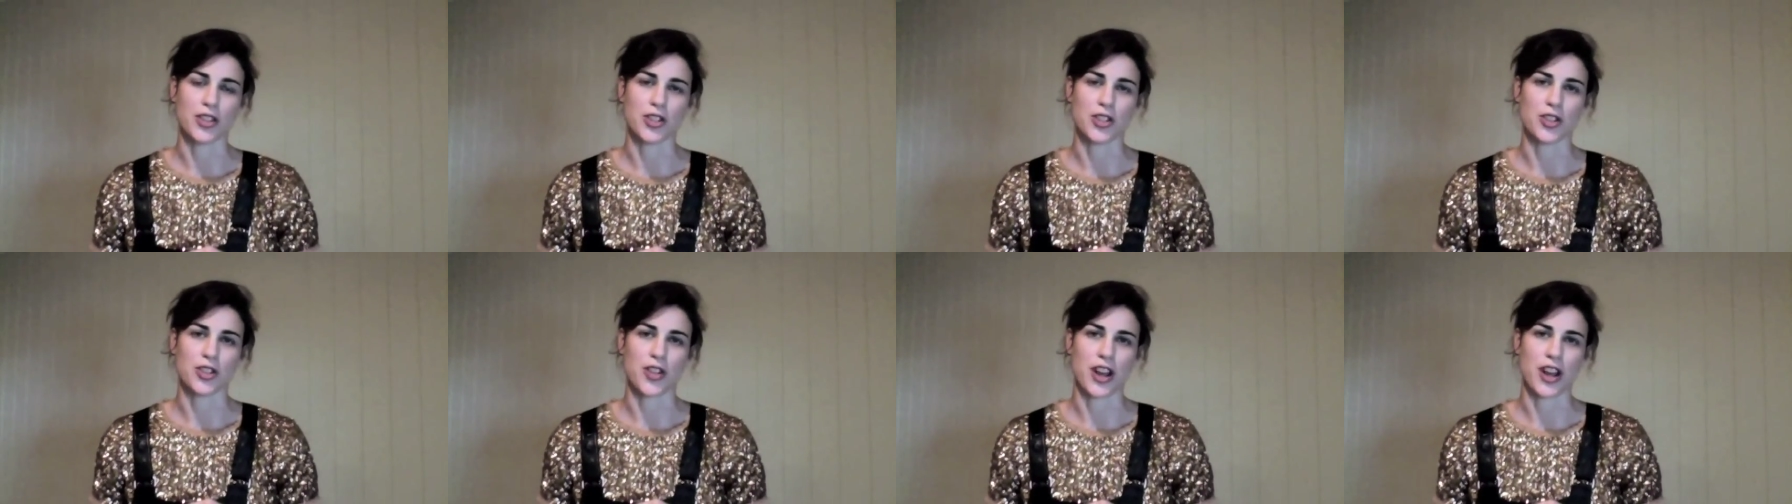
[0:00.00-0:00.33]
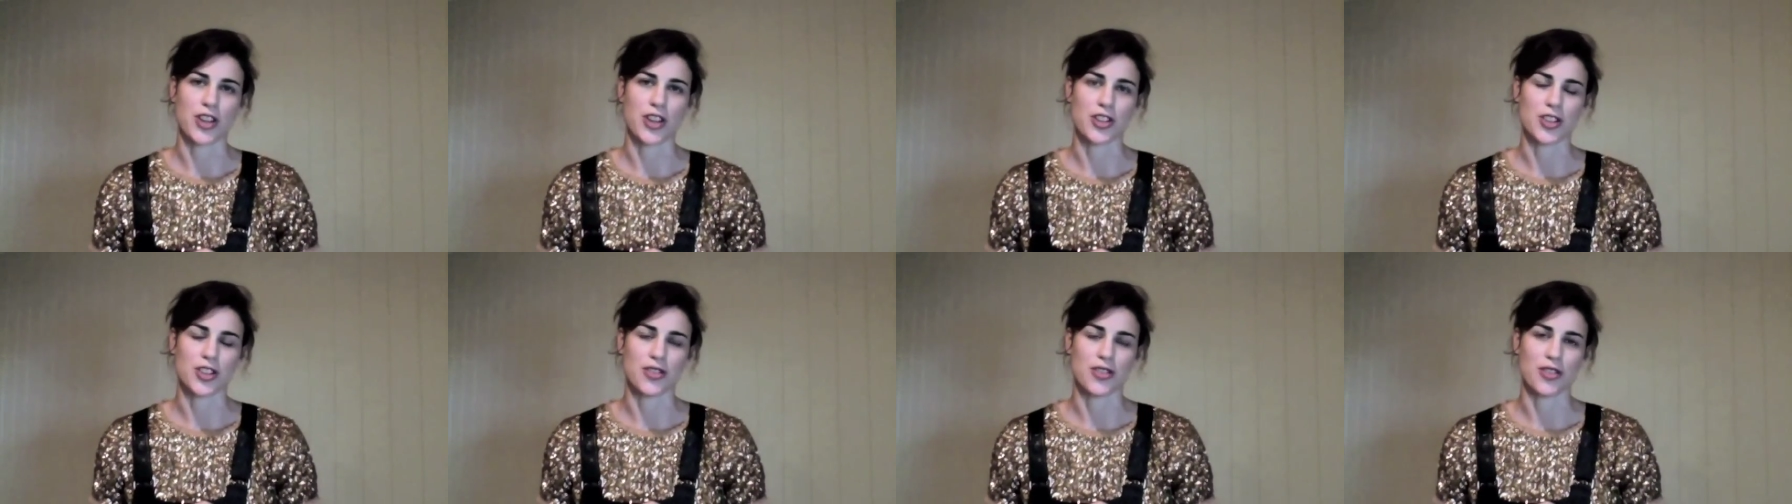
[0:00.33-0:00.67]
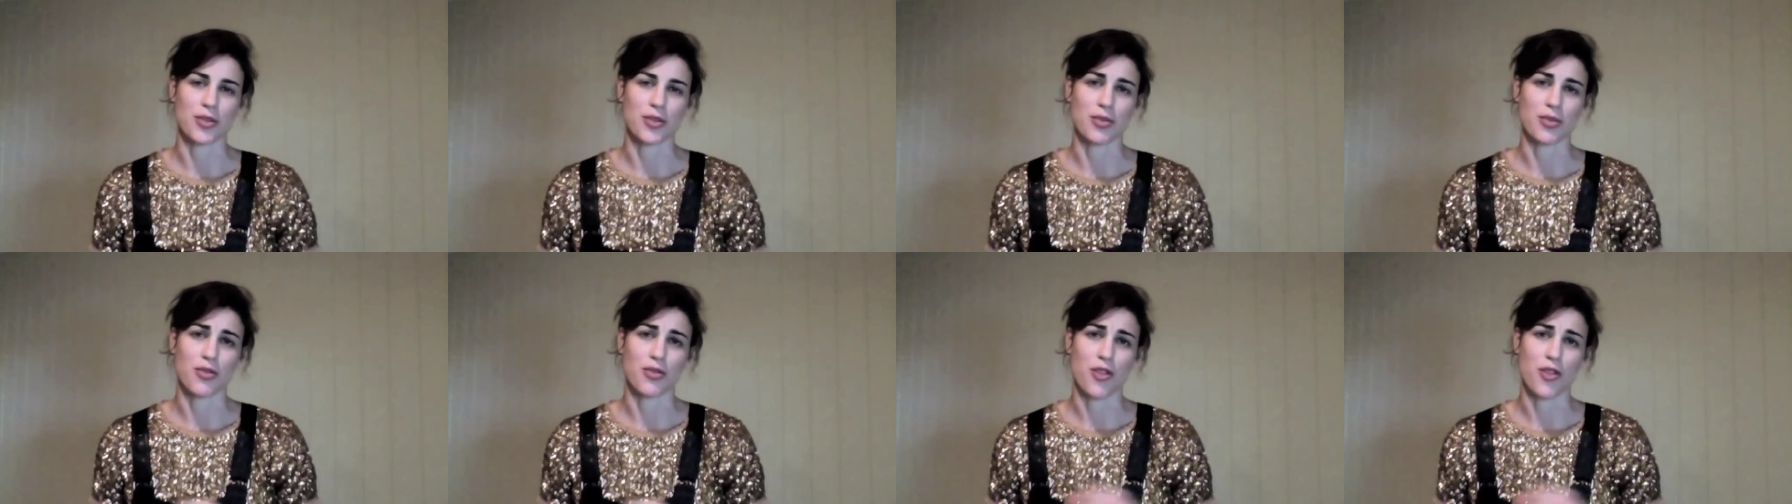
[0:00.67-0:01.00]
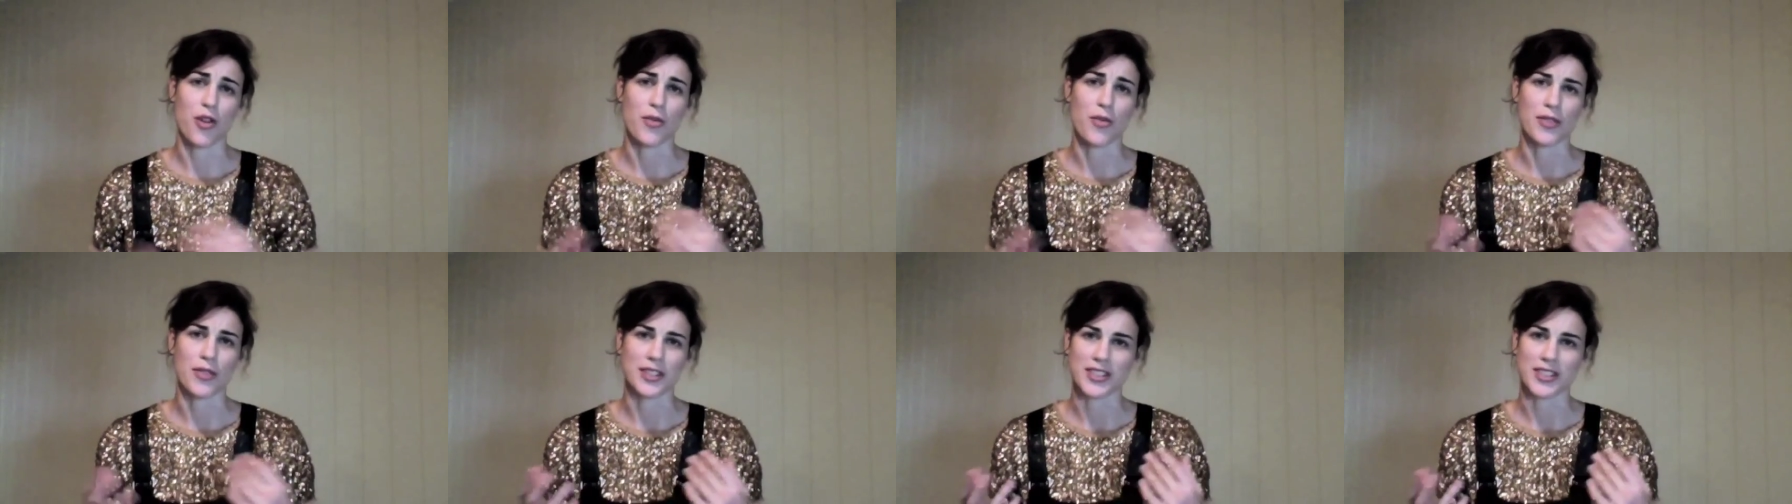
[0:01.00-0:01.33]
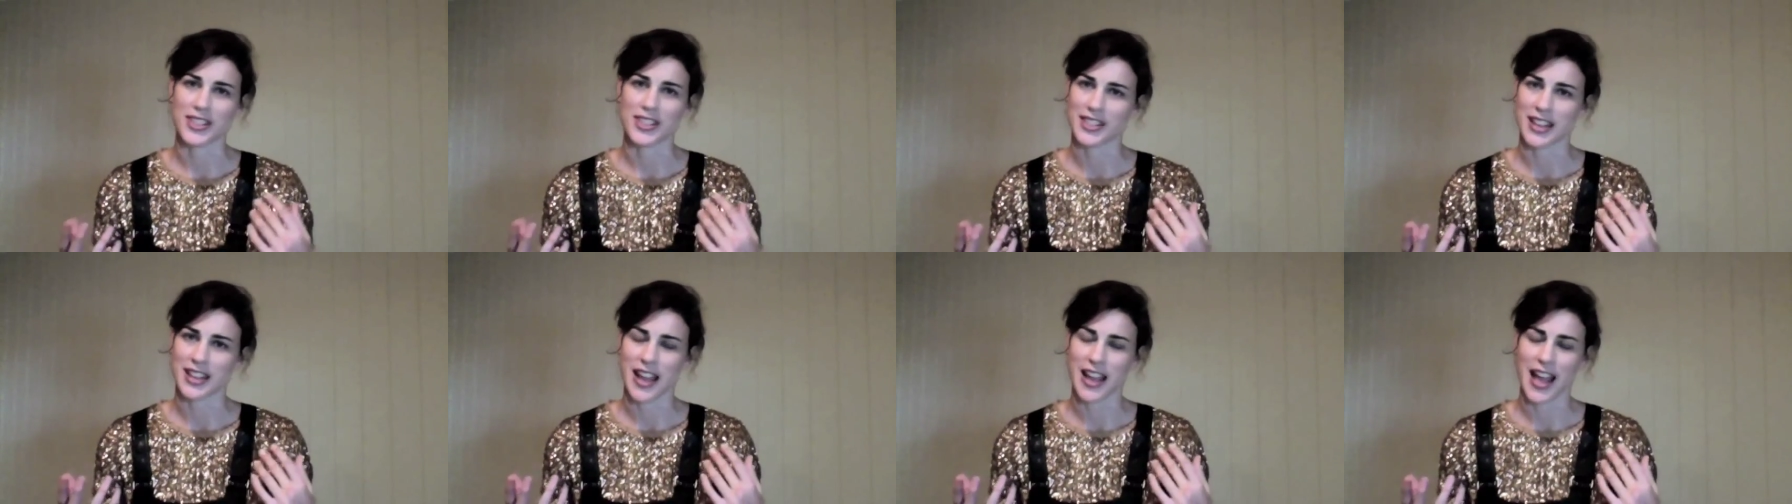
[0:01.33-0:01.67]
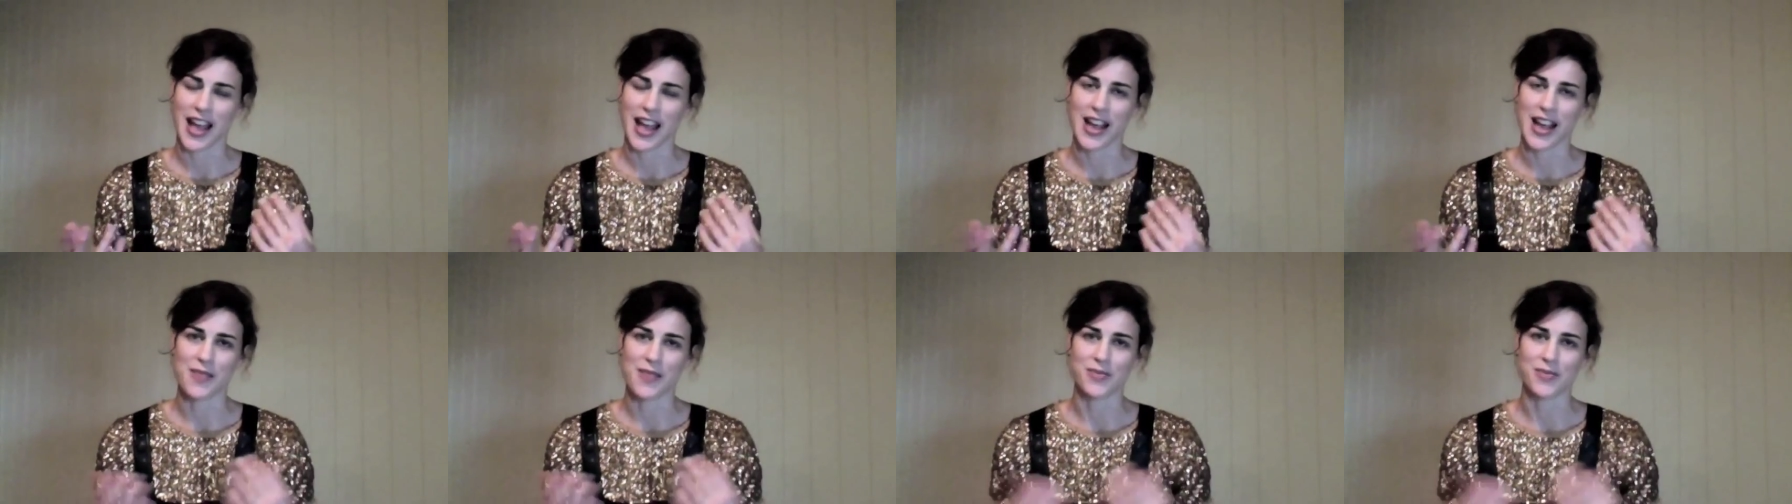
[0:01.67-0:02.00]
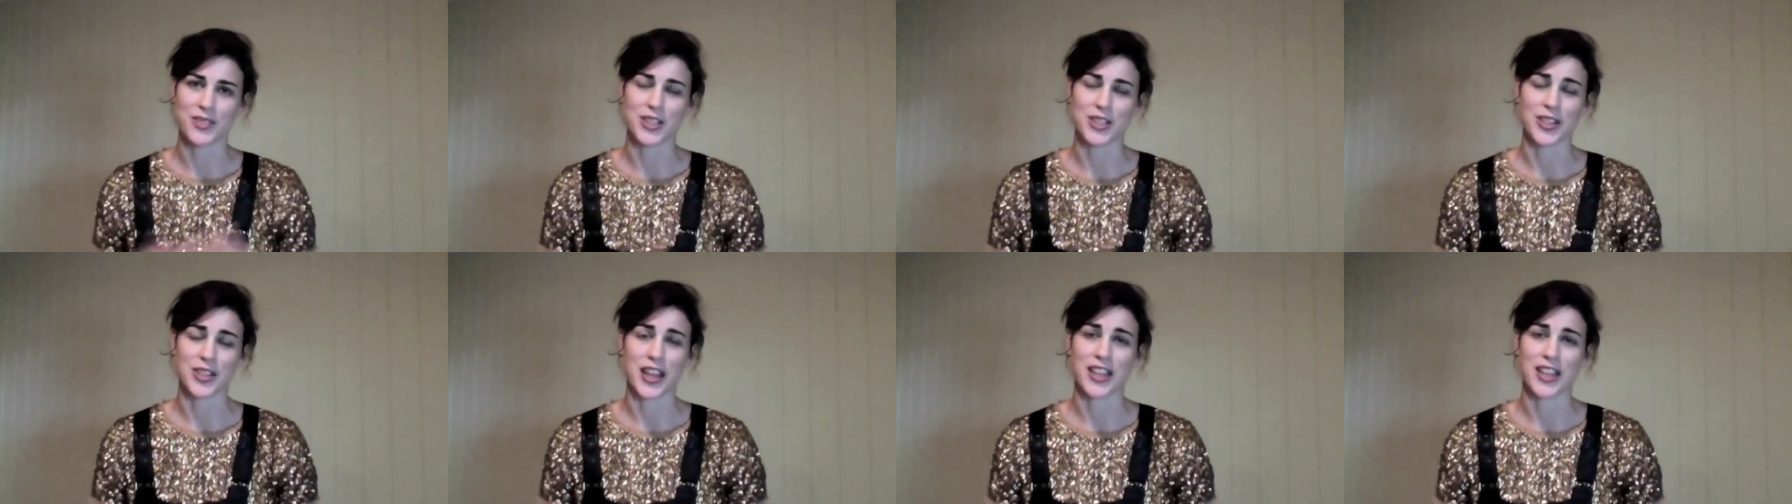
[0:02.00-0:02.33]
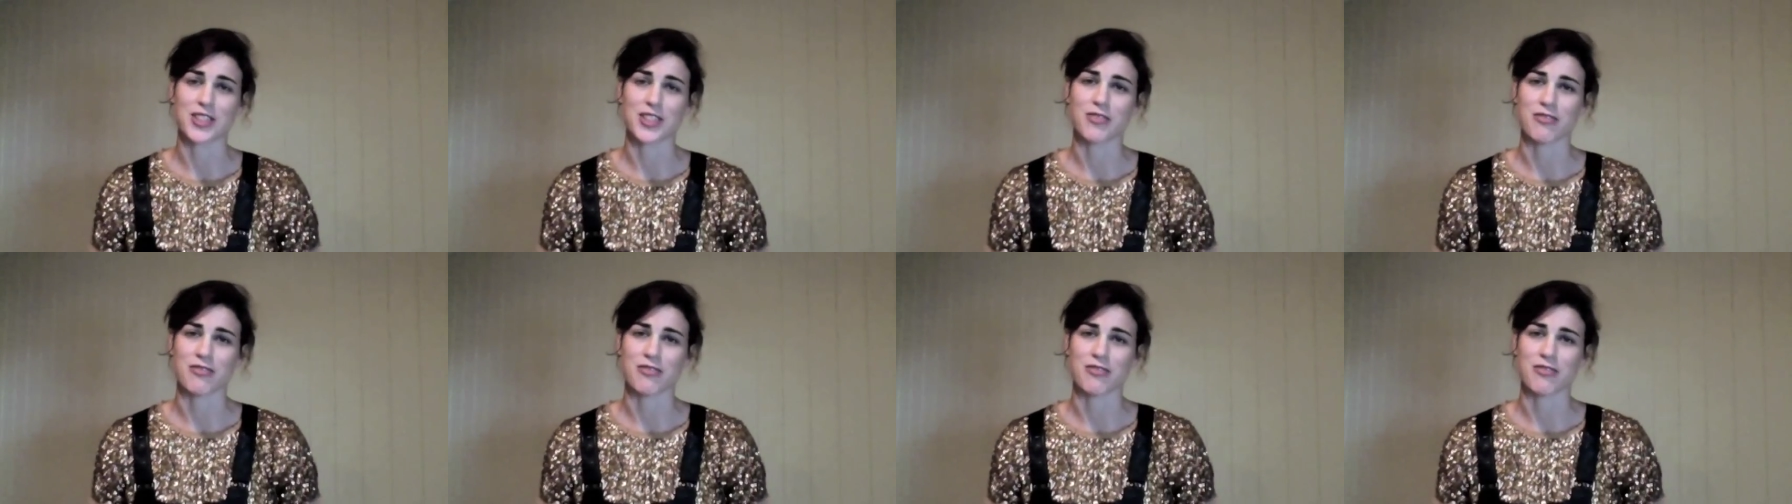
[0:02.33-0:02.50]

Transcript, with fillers: duration of the performance. Um, so that's